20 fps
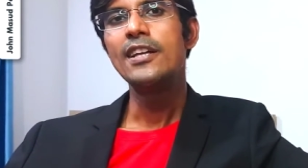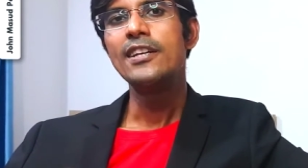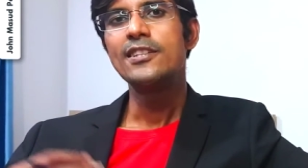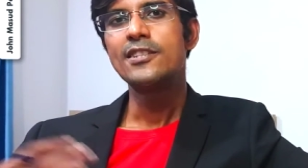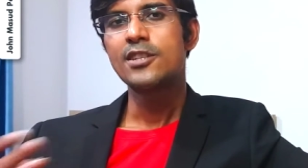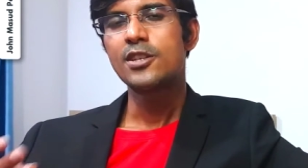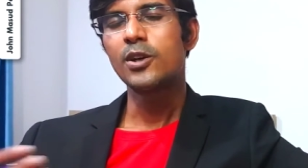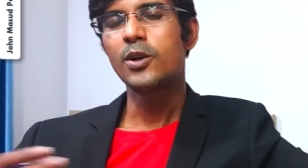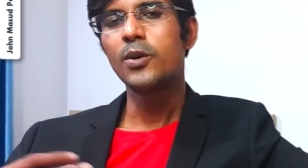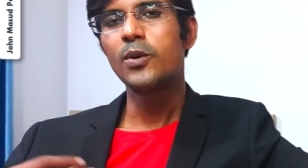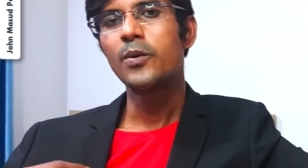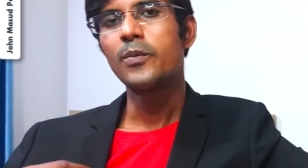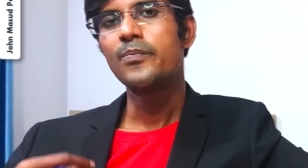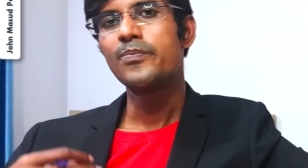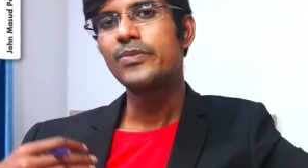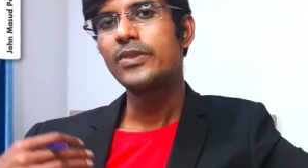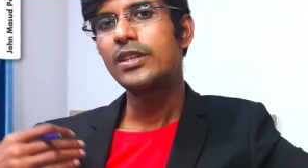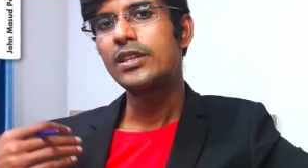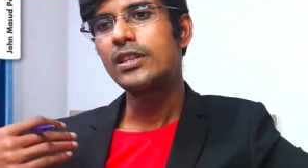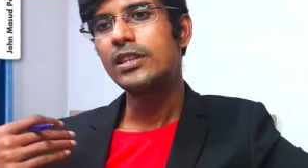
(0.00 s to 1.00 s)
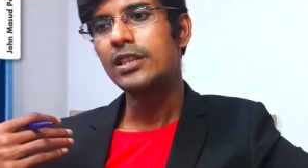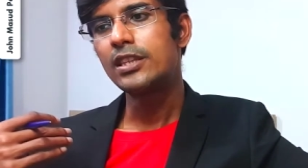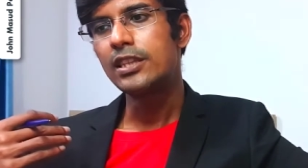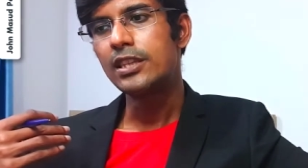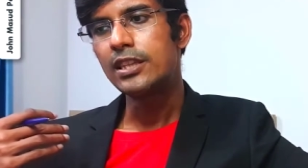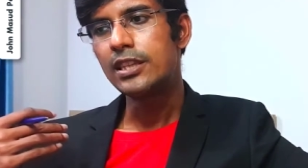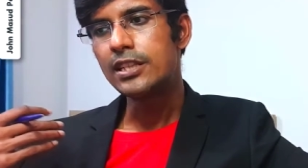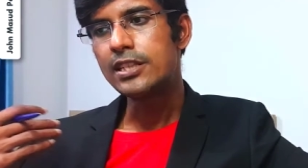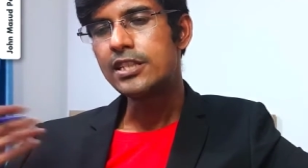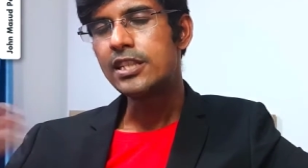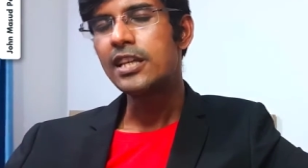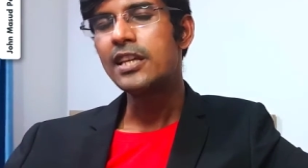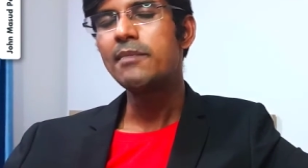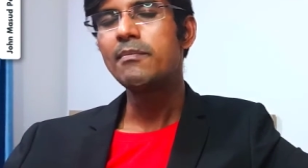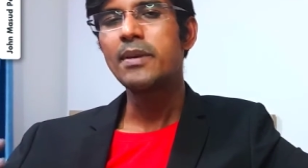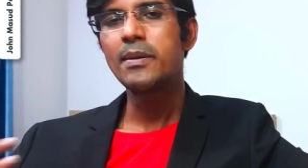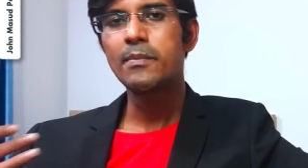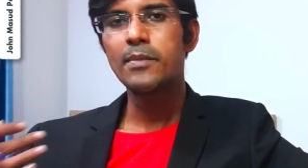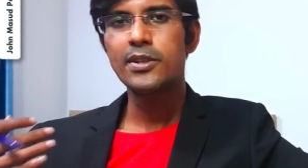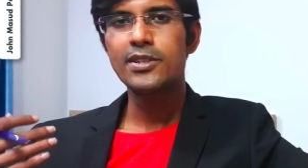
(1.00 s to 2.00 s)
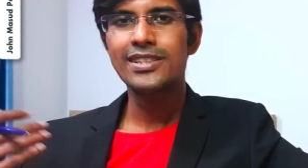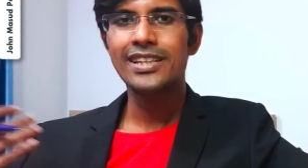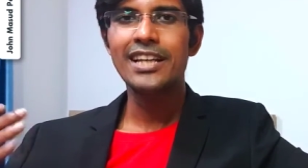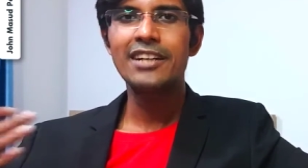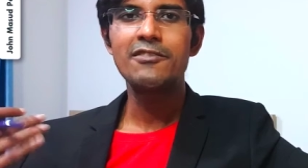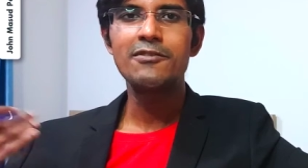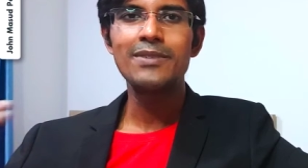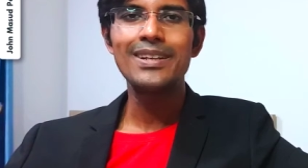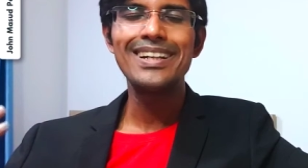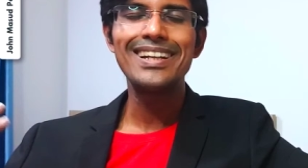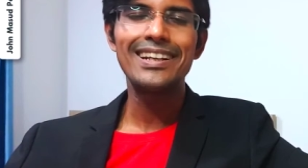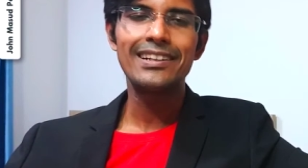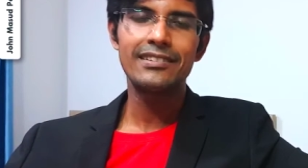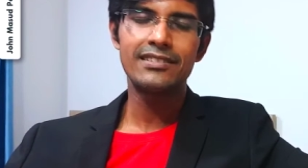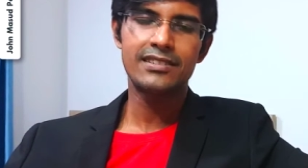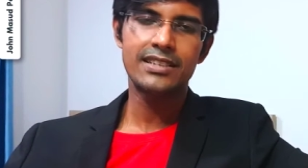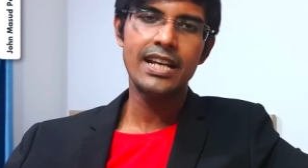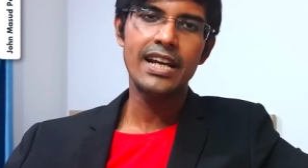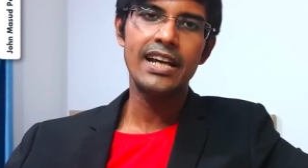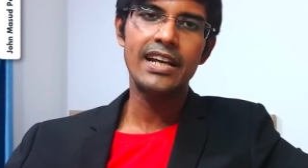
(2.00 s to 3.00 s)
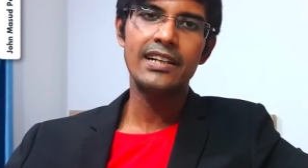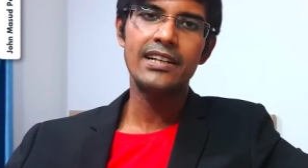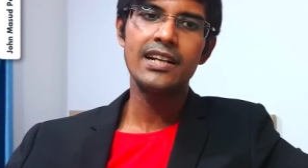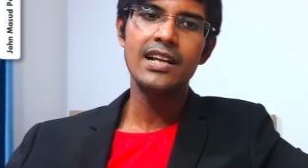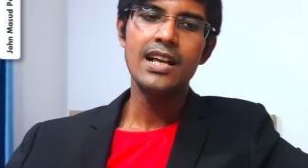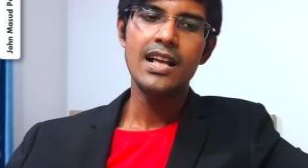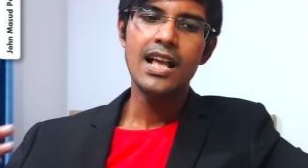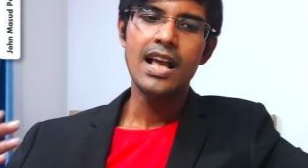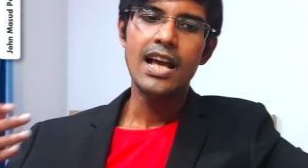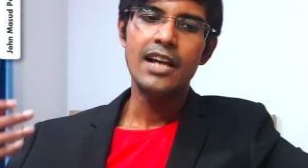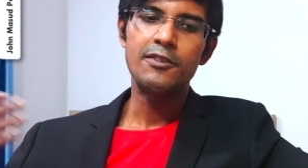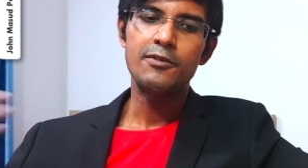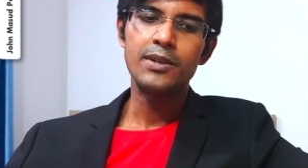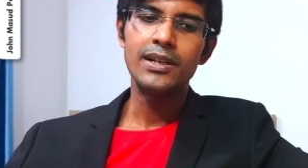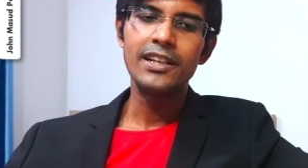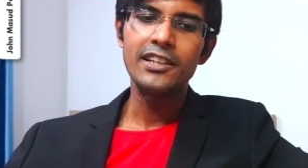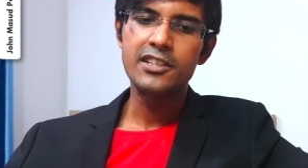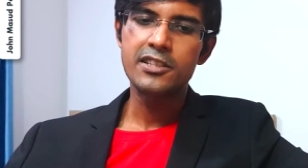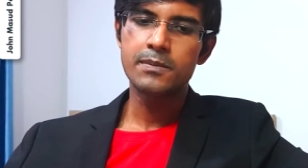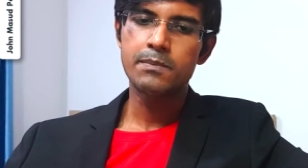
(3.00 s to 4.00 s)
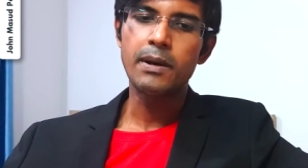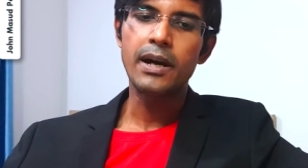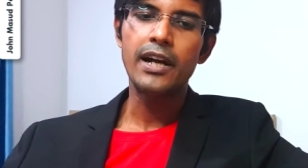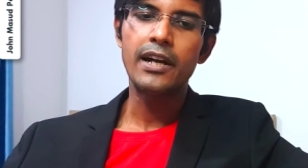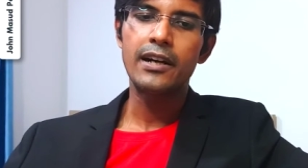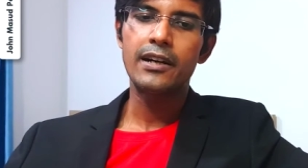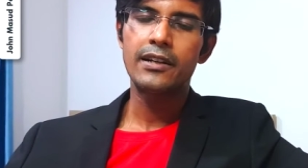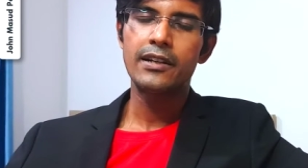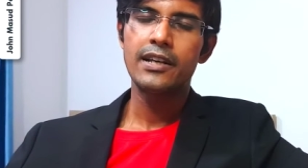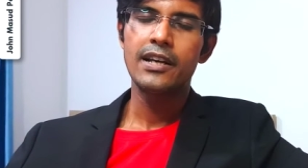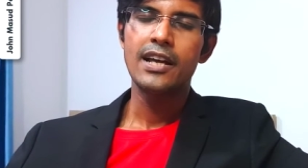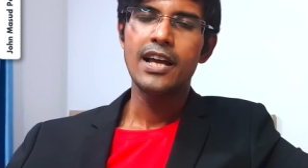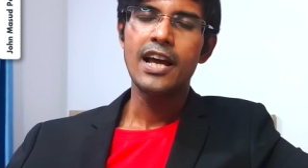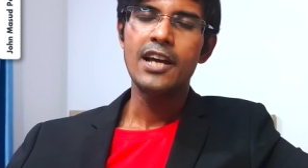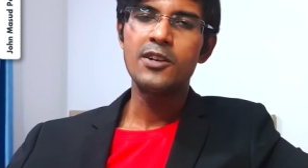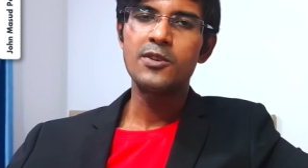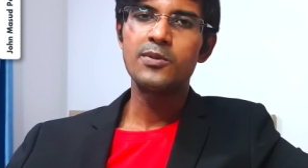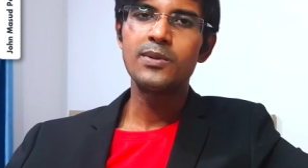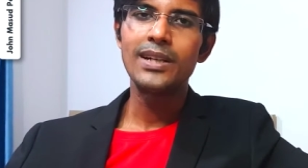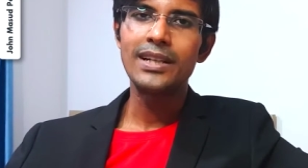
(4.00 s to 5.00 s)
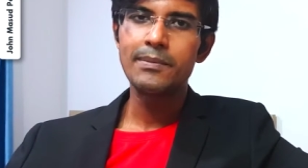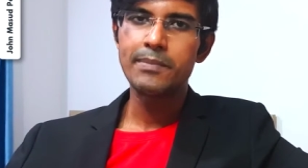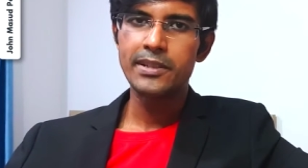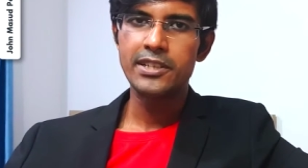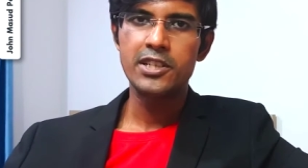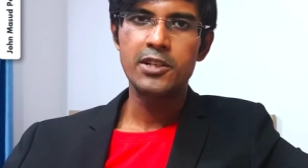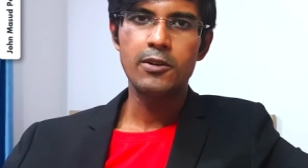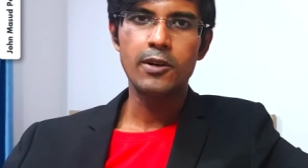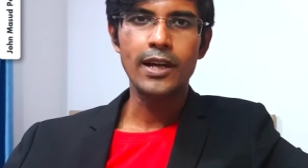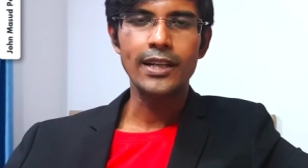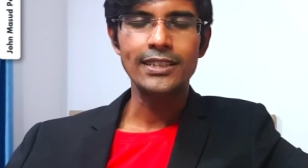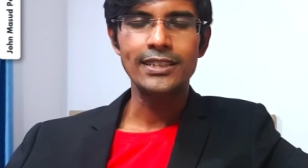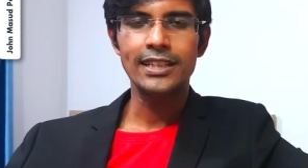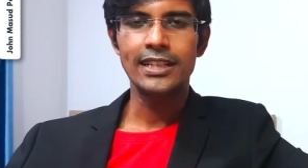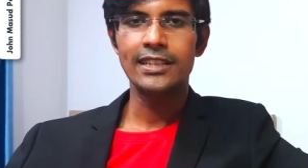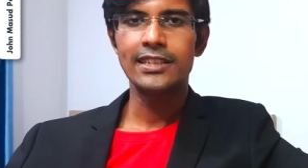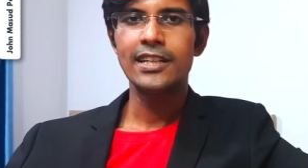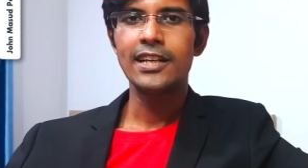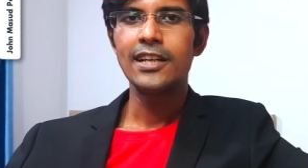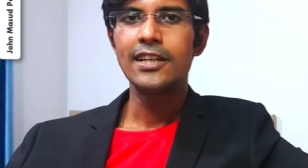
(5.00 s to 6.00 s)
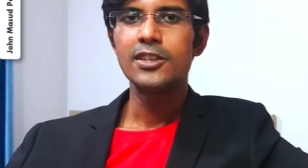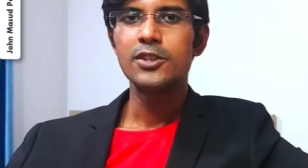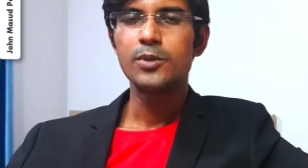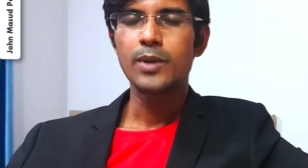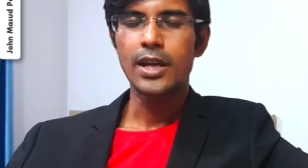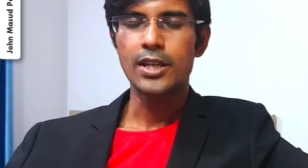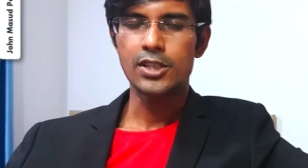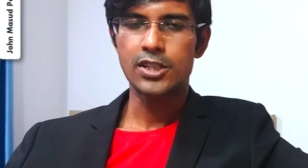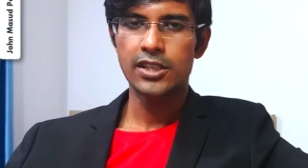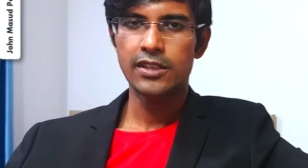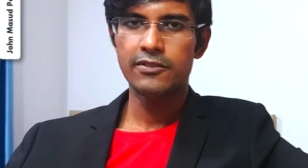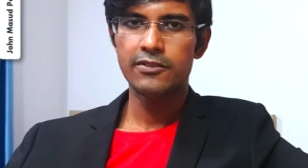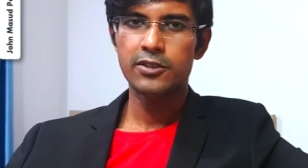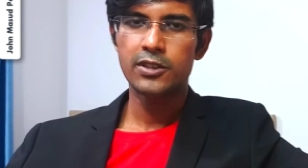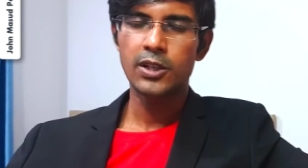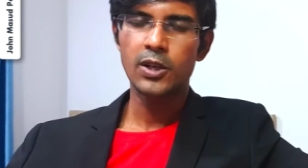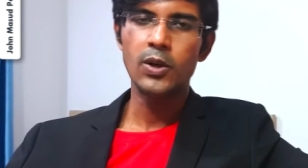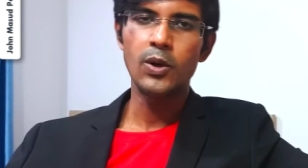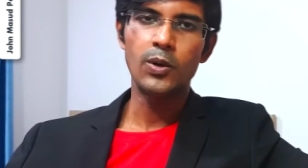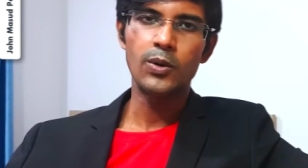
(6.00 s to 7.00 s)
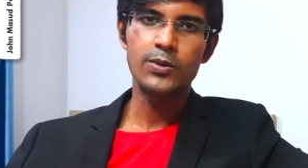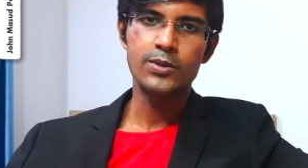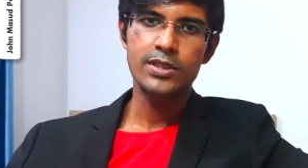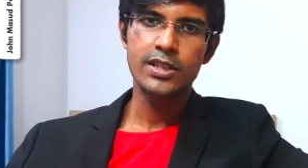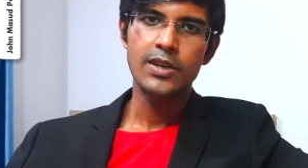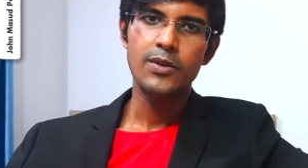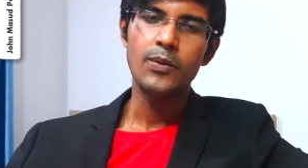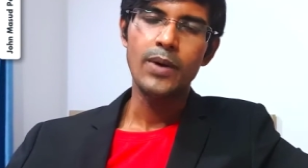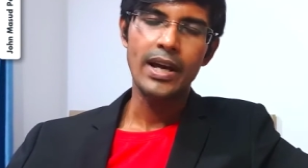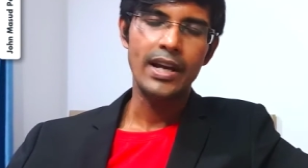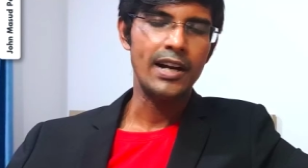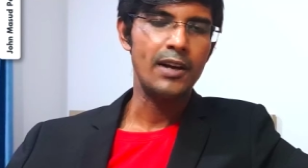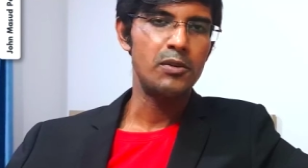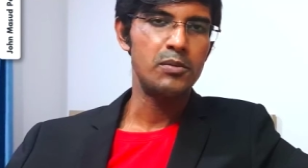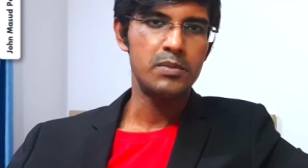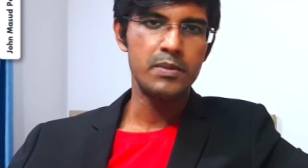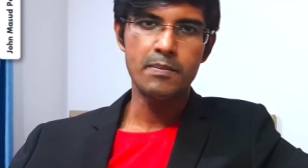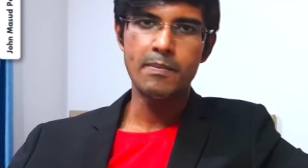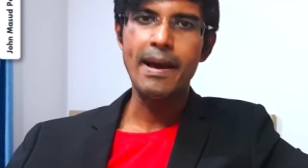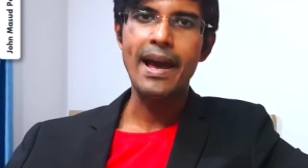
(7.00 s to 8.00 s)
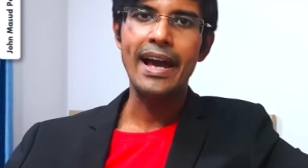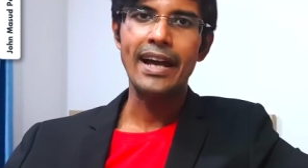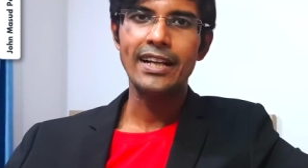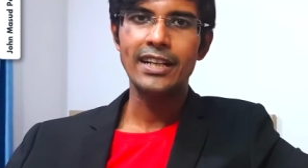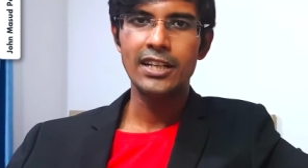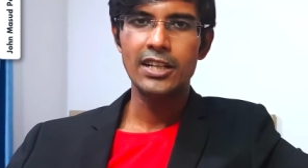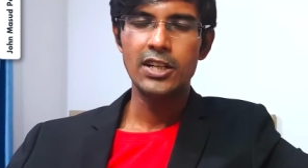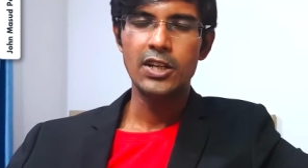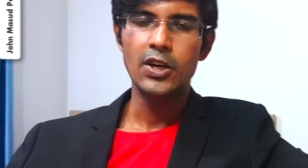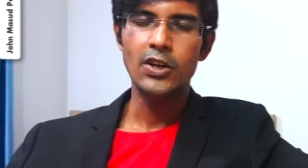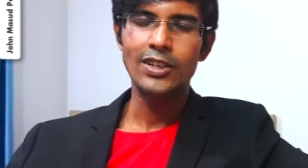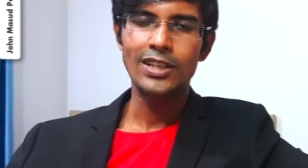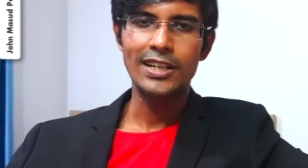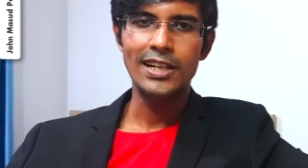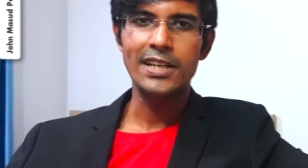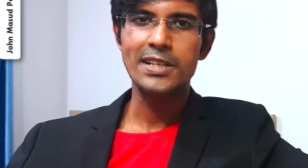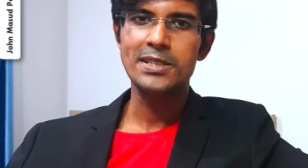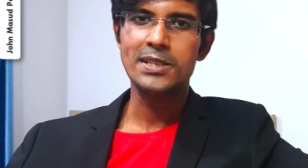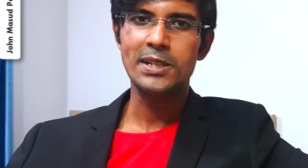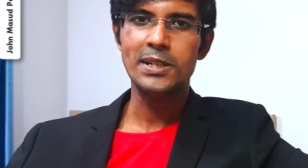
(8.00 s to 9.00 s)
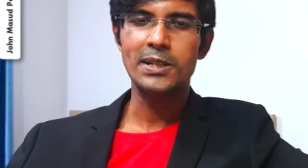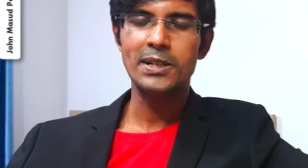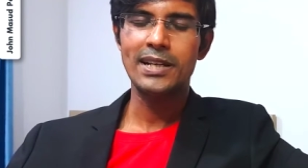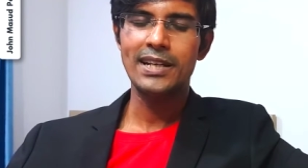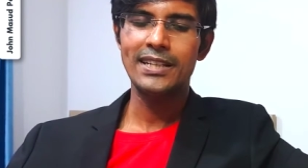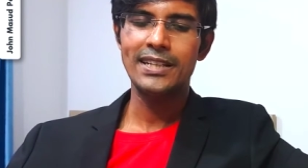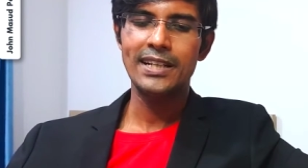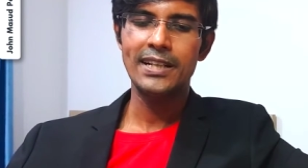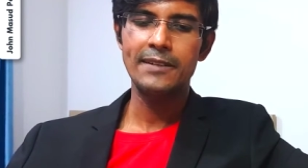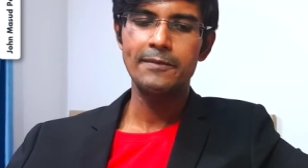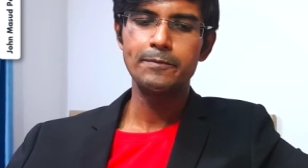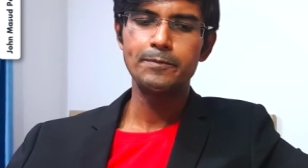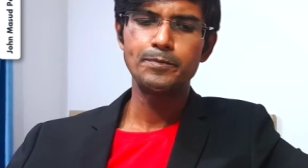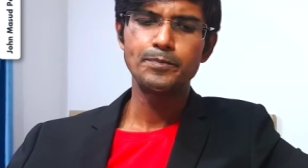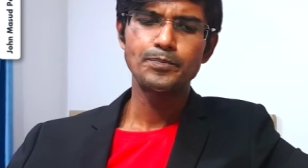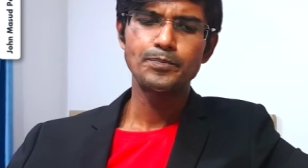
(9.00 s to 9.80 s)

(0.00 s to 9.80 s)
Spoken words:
so the team members can really understand and really inspired and really been directed to achieve to the goals, where I will be back on the next Saturday again.